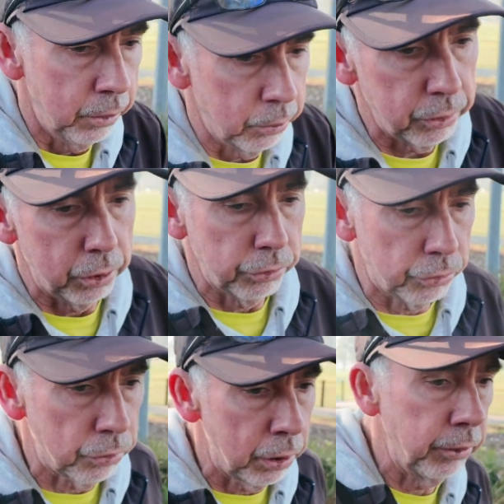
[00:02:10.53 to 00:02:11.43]
When I was
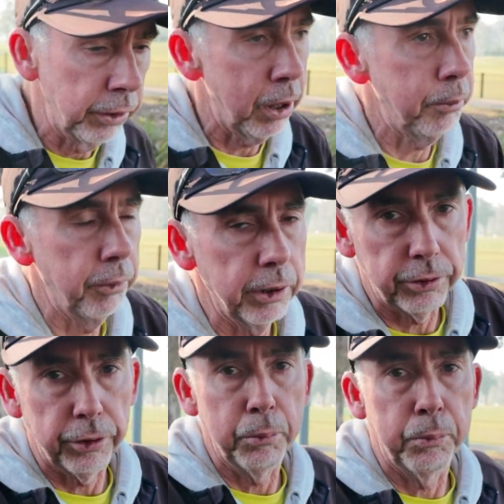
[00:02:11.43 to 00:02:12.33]
growing up, I
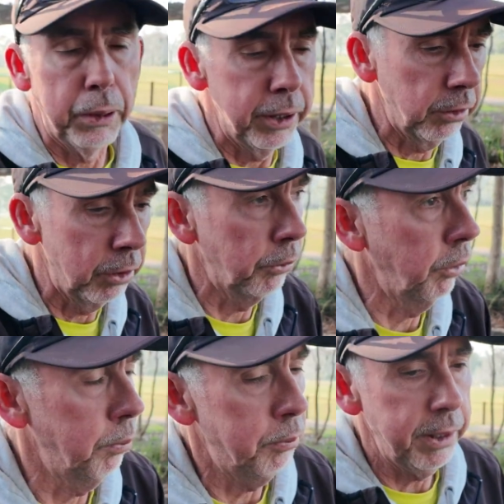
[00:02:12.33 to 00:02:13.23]
actually played a lot
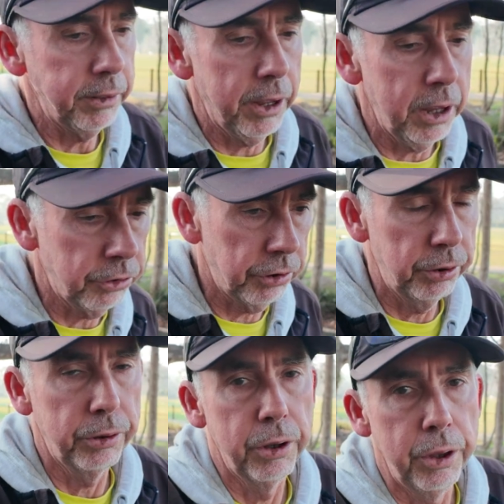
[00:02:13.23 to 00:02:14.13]
with Pat Cash,